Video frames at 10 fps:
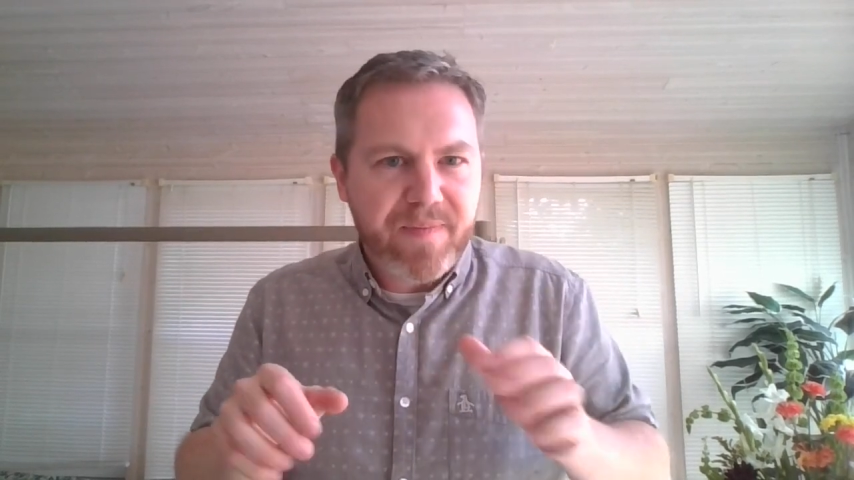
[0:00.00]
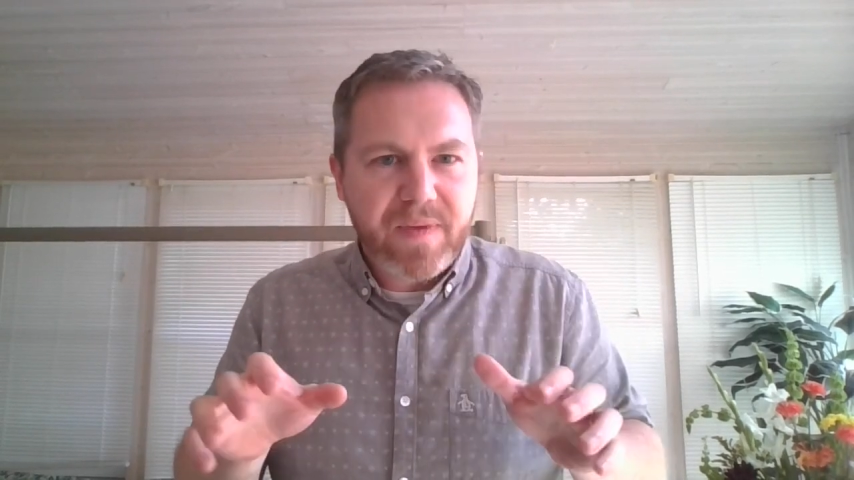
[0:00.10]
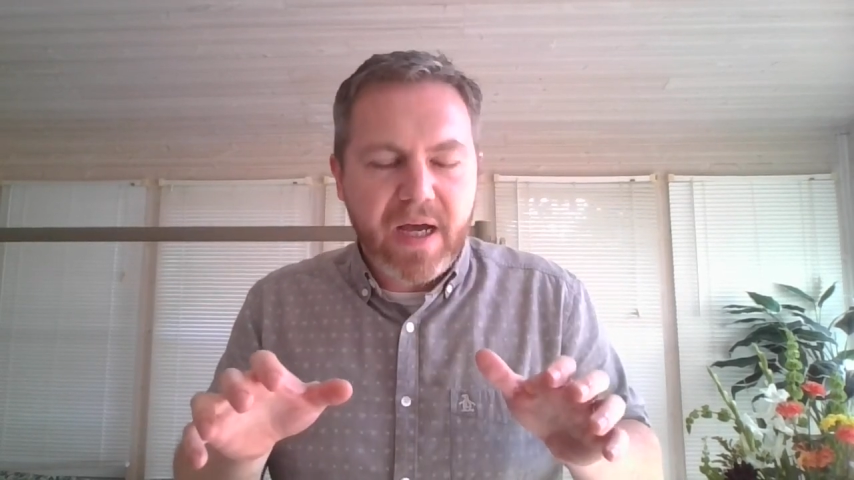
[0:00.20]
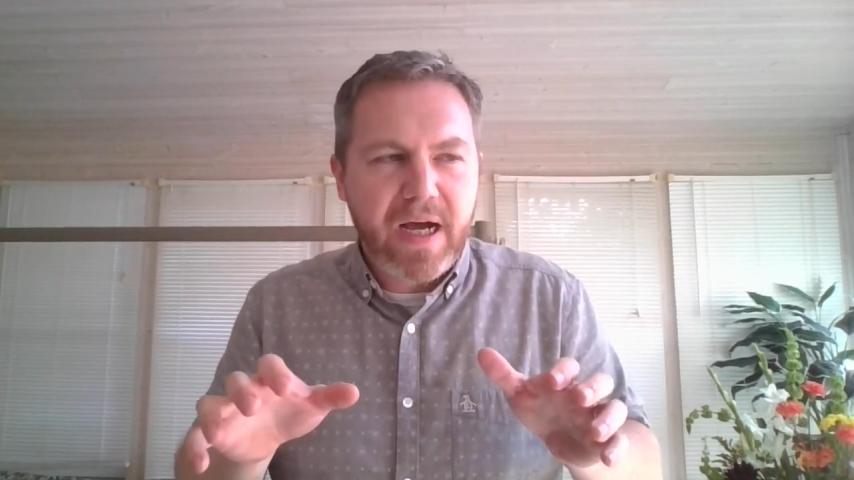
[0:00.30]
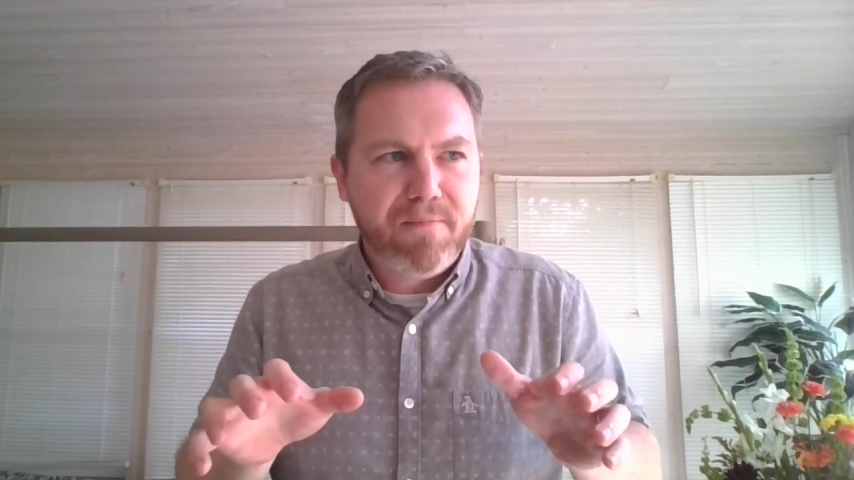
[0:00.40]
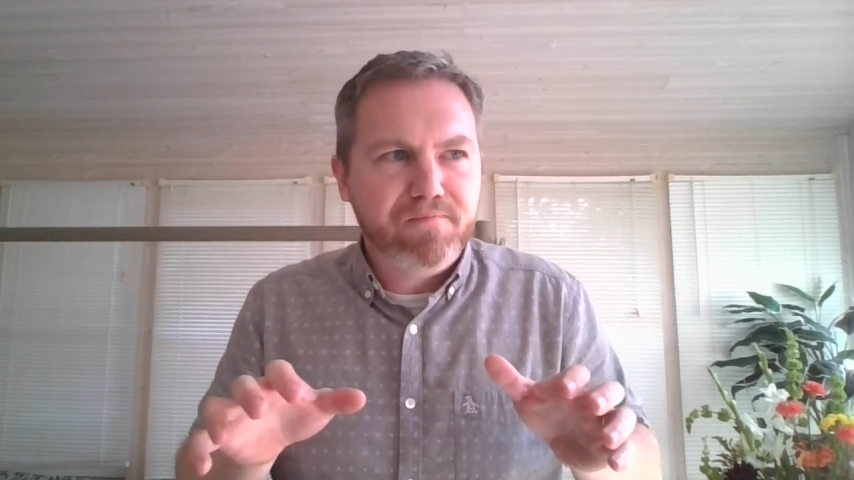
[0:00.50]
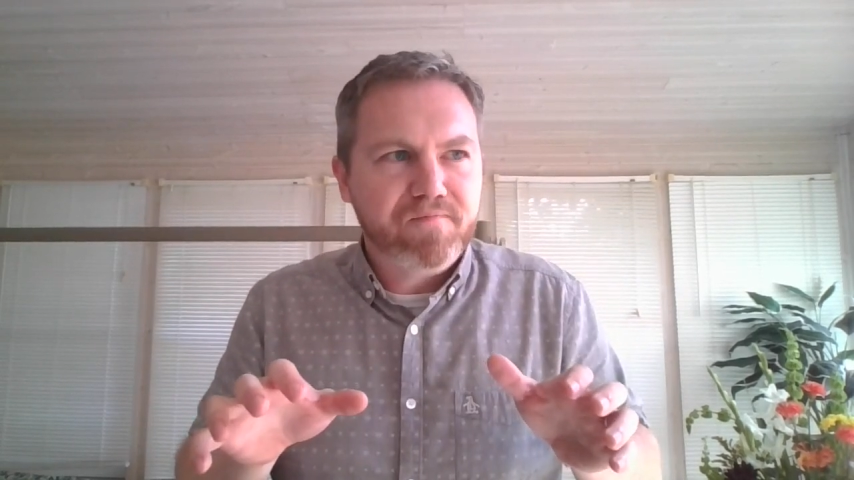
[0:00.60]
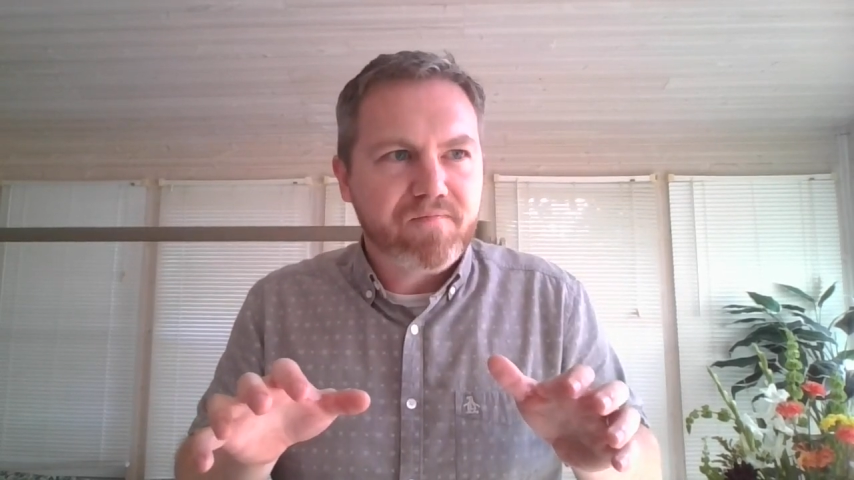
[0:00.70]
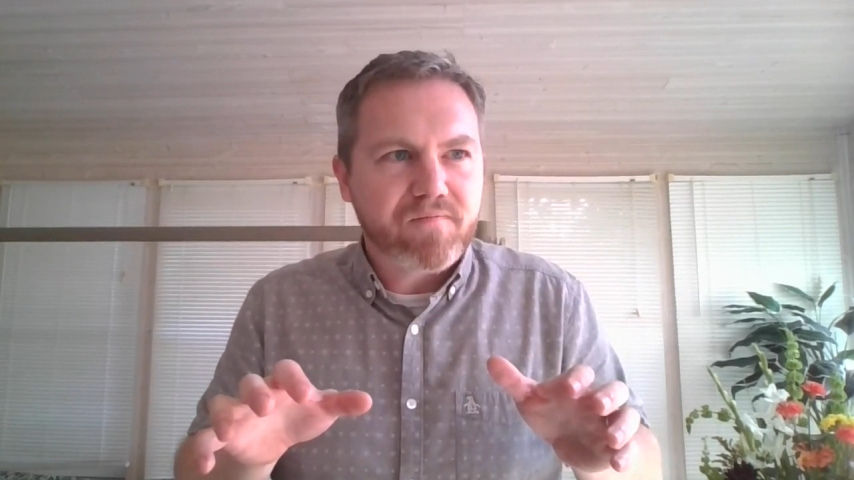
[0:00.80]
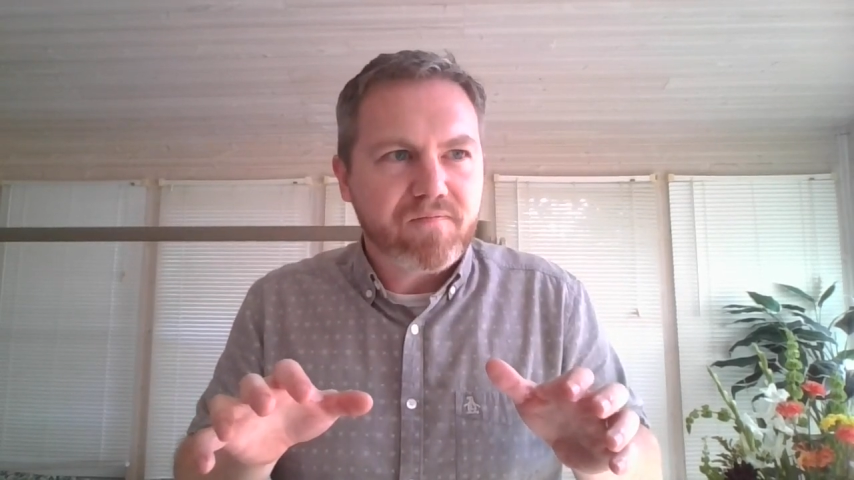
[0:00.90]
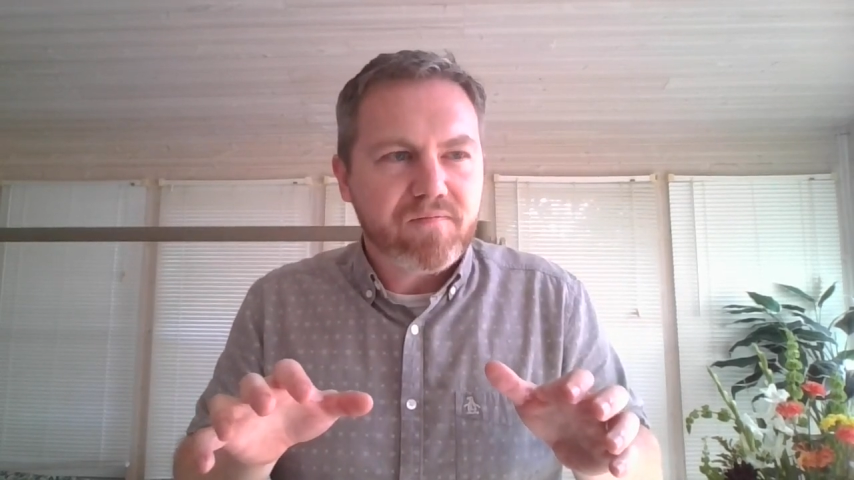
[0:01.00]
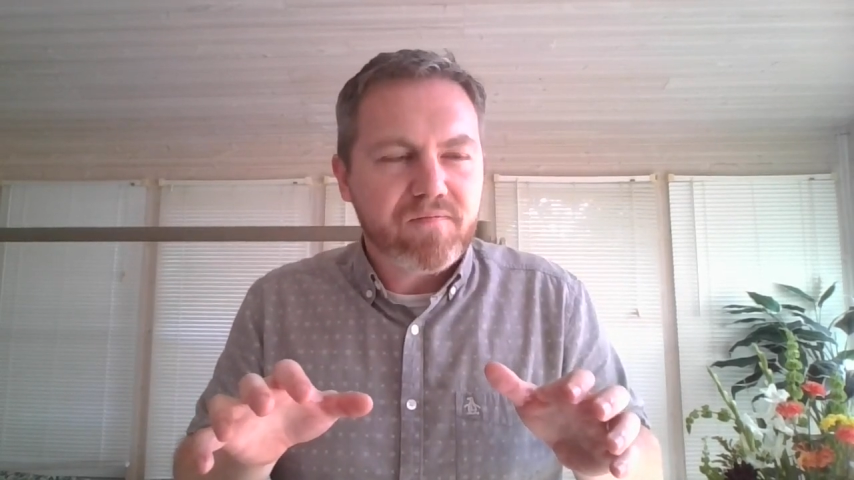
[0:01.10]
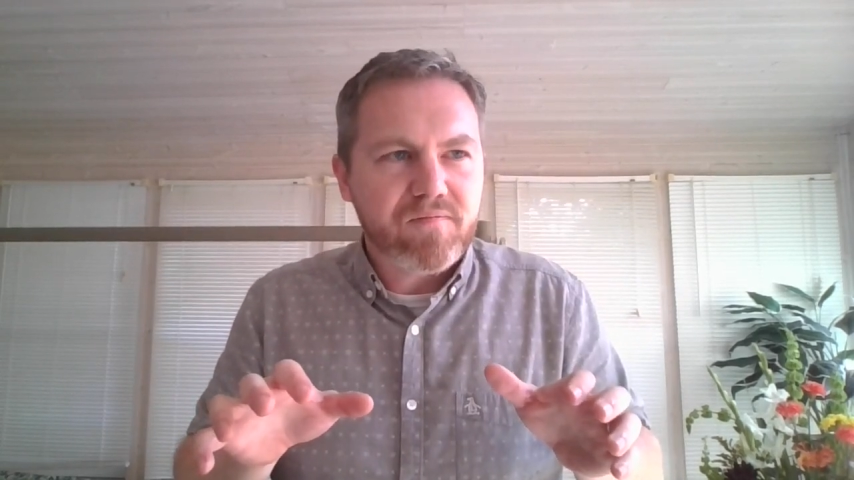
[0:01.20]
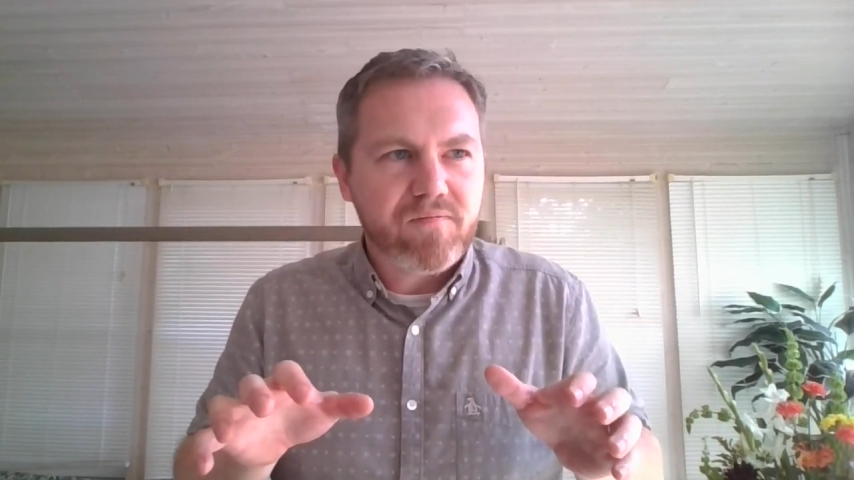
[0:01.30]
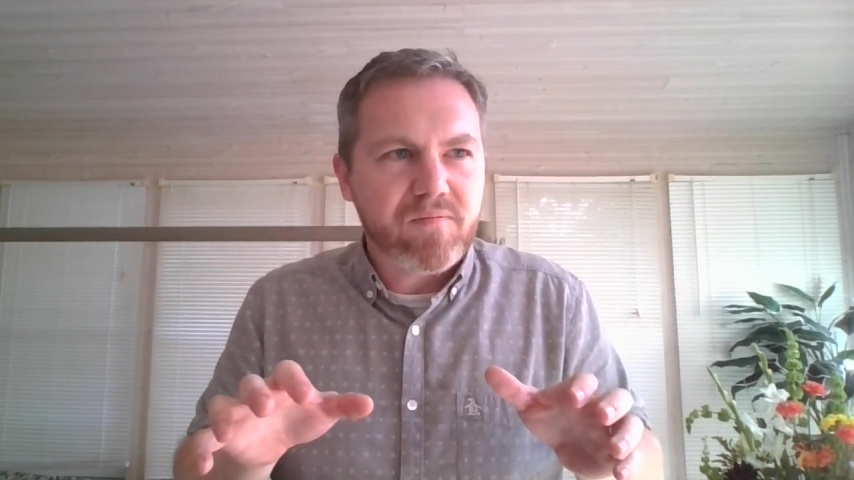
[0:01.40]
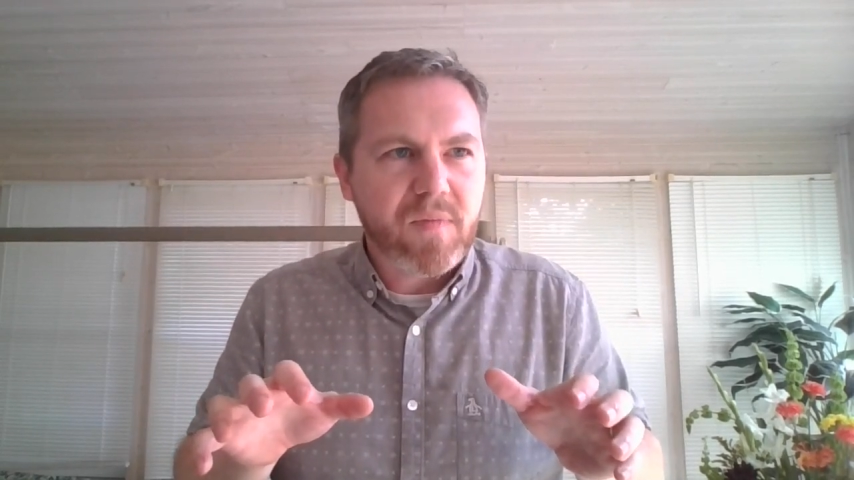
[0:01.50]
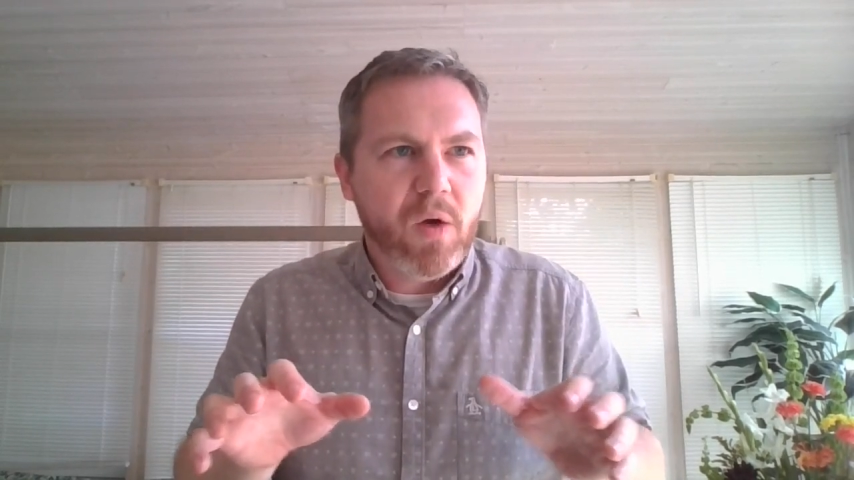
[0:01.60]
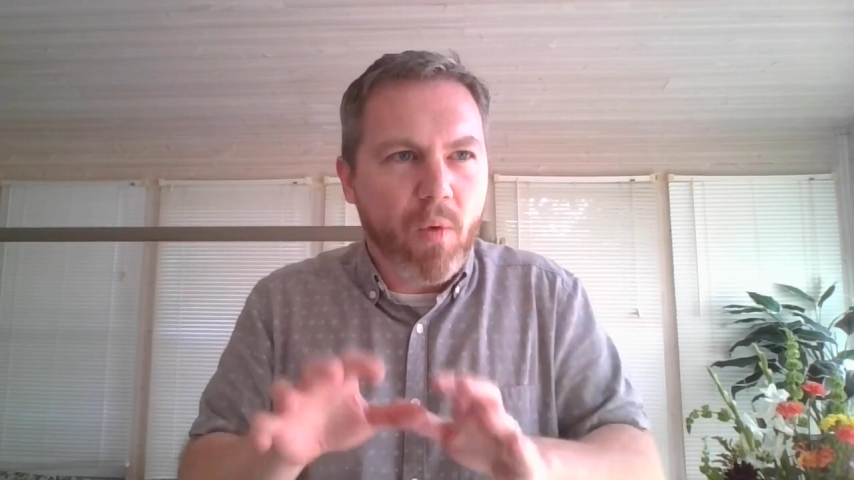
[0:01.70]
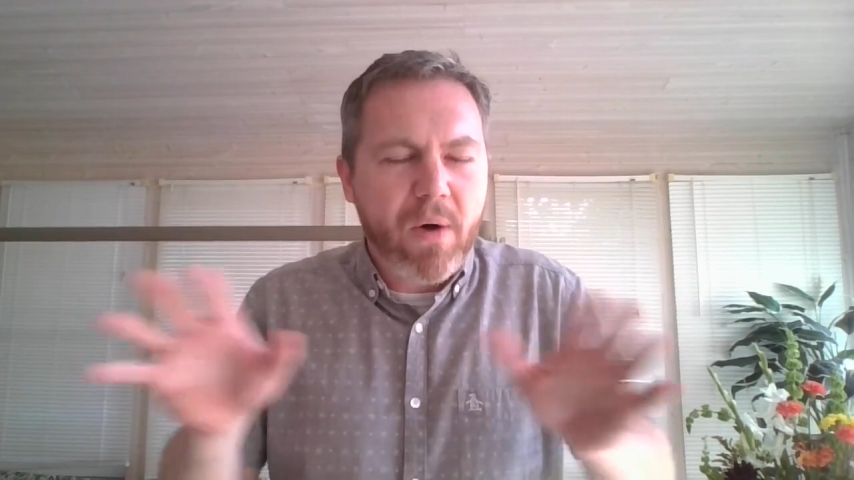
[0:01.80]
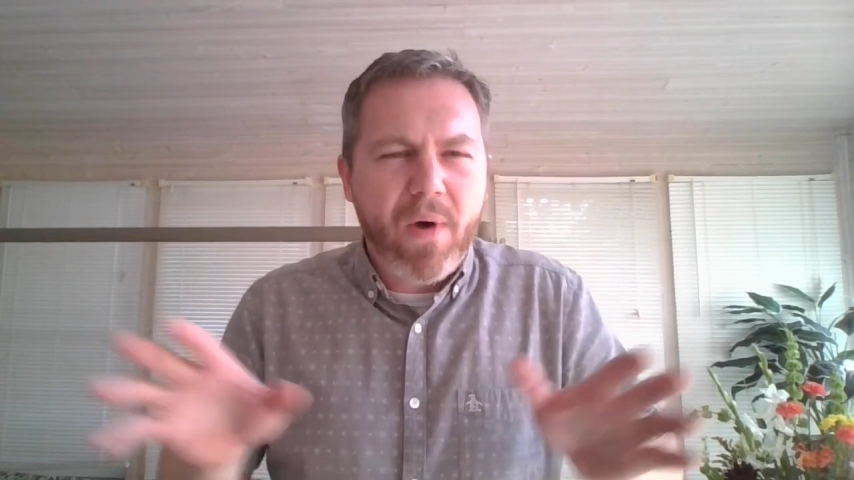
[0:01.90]

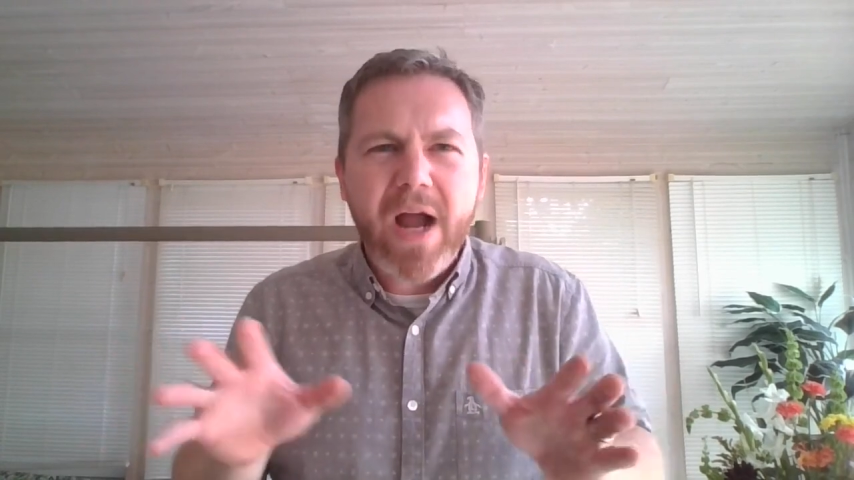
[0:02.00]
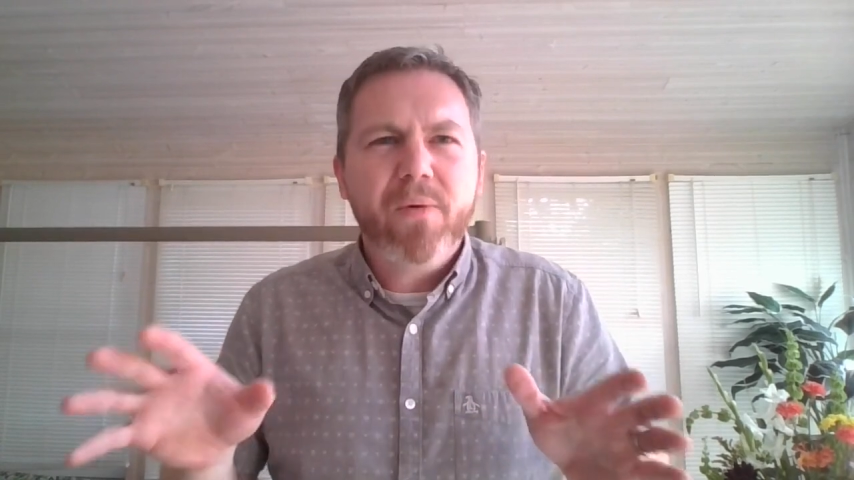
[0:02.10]
why